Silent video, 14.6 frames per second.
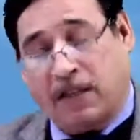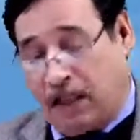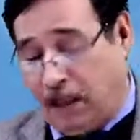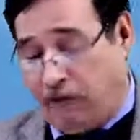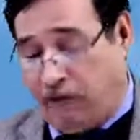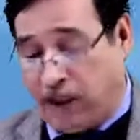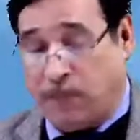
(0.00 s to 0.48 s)

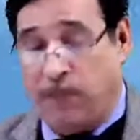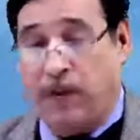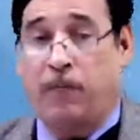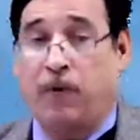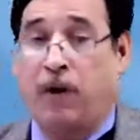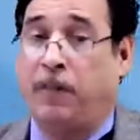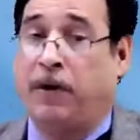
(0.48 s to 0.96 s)
investment
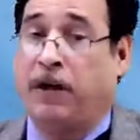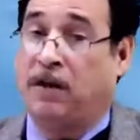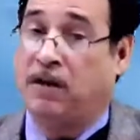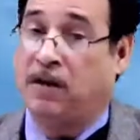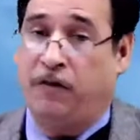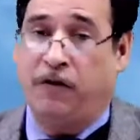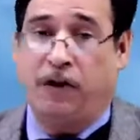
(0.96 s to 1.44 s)
property is
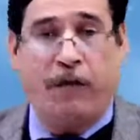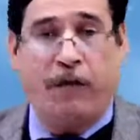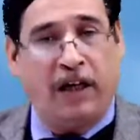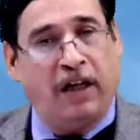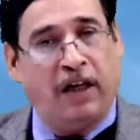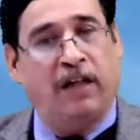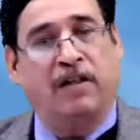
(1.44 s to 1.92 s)
covered by
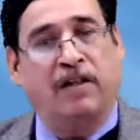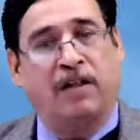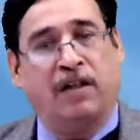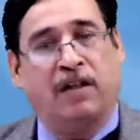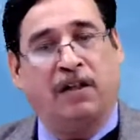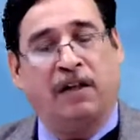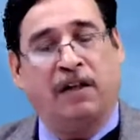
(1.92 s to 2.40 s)

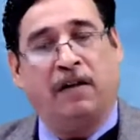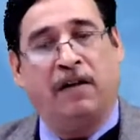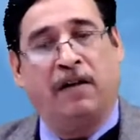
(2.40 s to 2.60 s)
AS13,